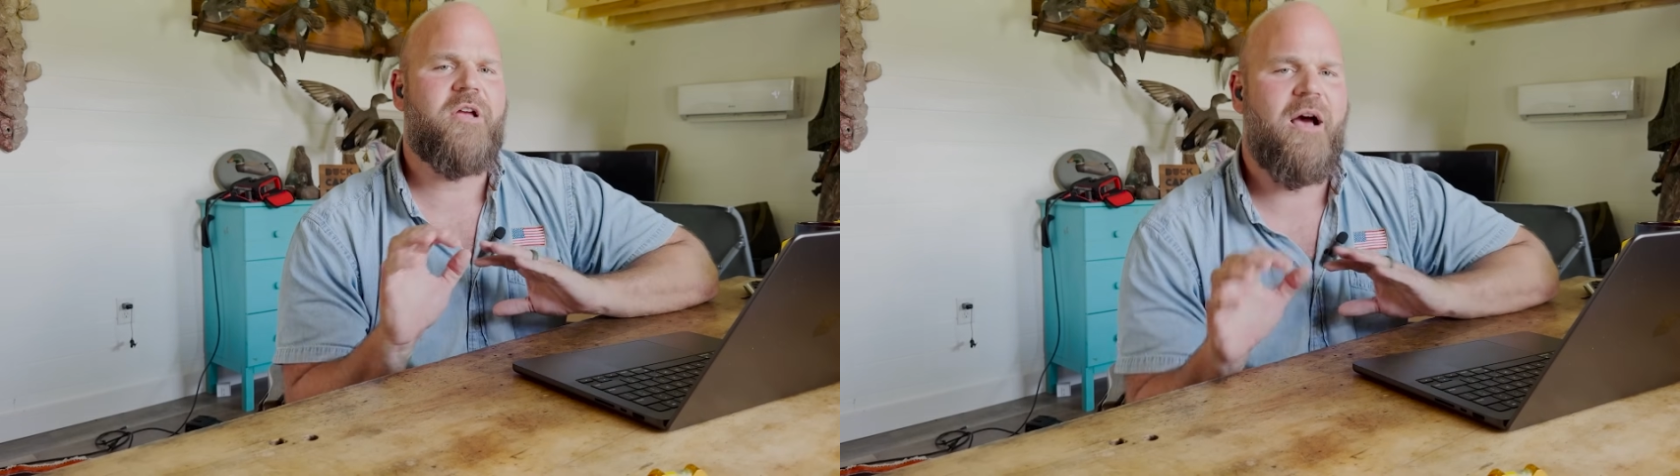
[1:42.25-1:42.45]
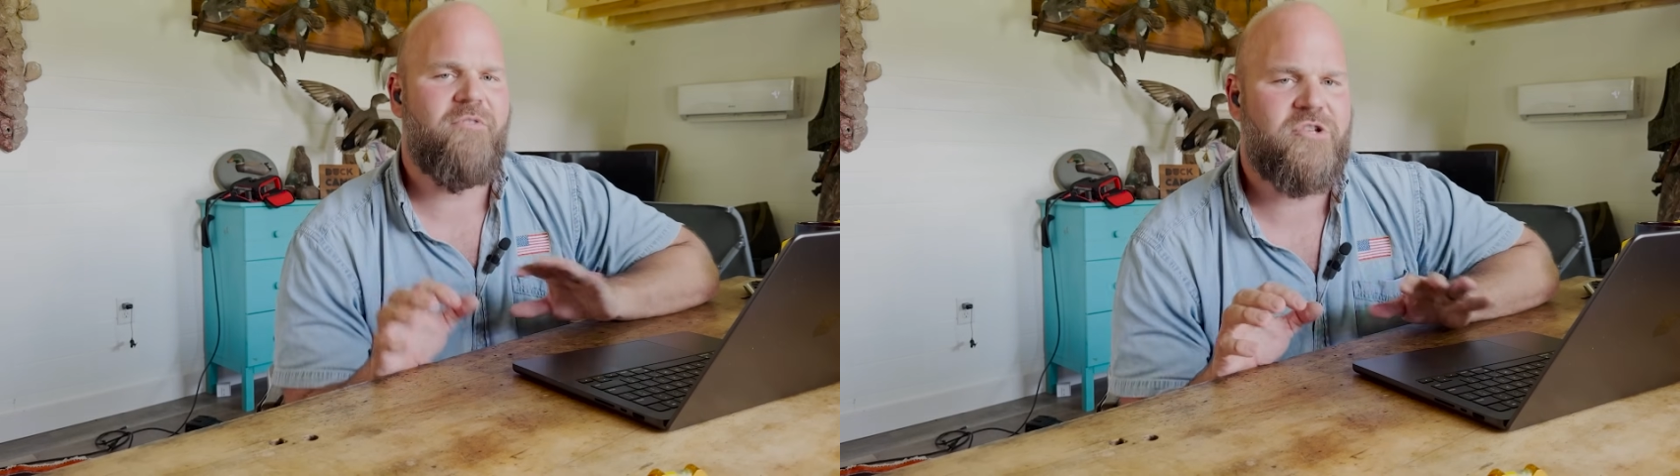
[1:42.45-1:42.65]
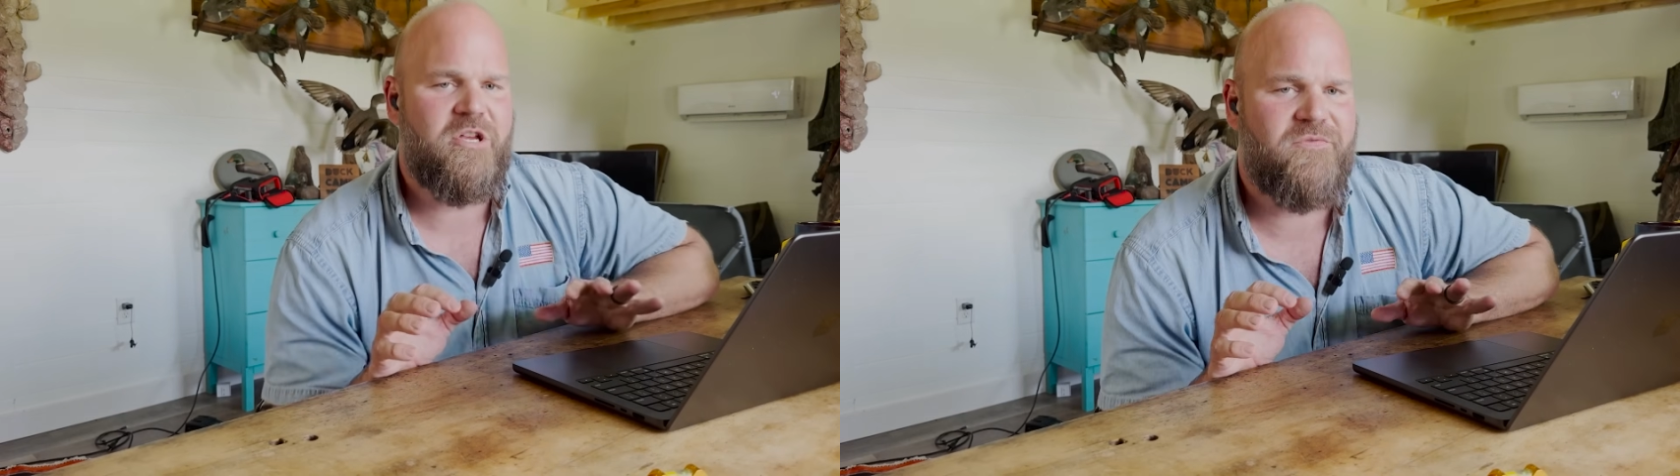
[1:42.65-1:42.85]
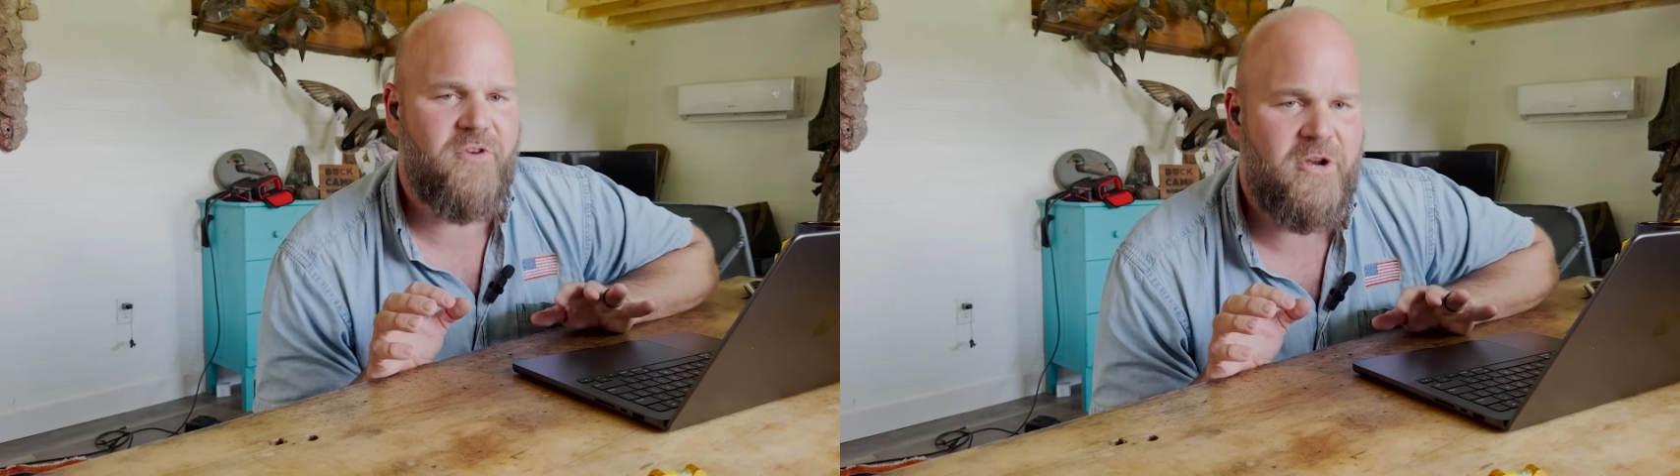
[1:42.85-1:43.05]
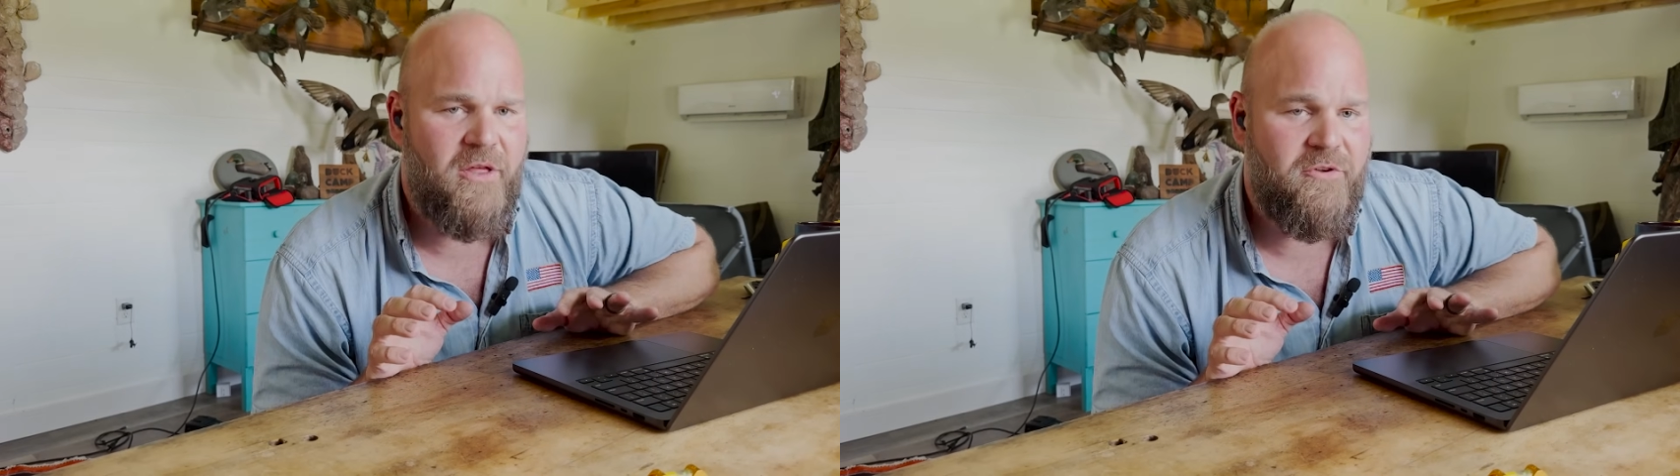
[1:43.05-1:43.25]
conversation for
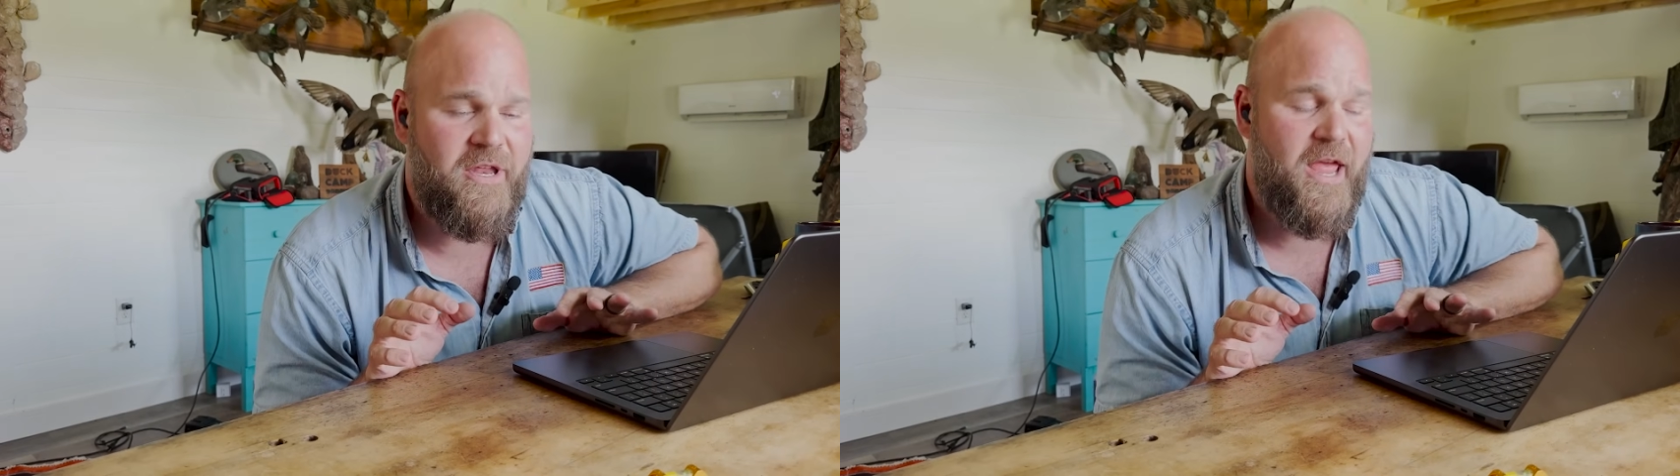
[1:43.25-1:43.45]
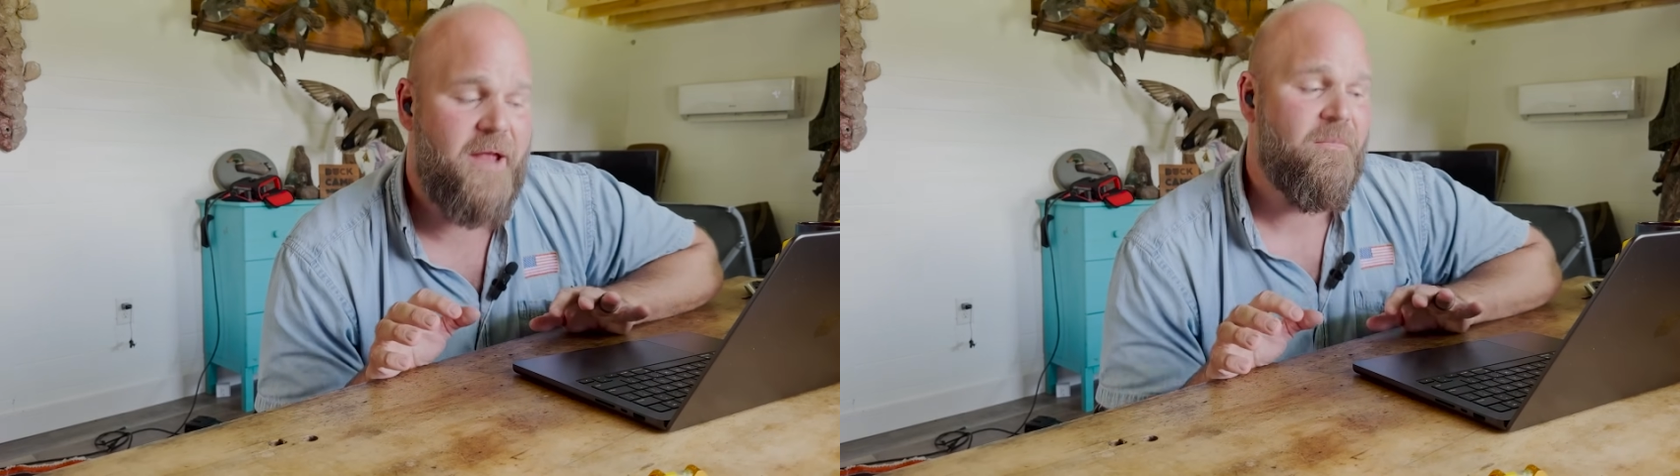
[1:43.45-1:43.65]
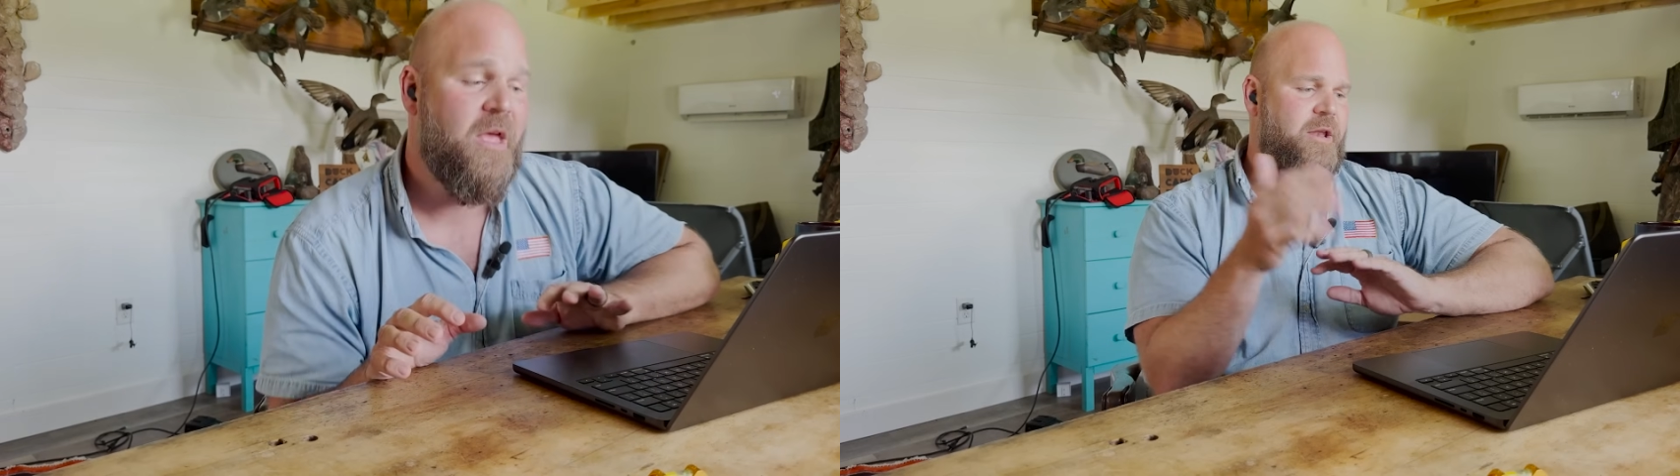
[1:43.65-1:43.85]
another day.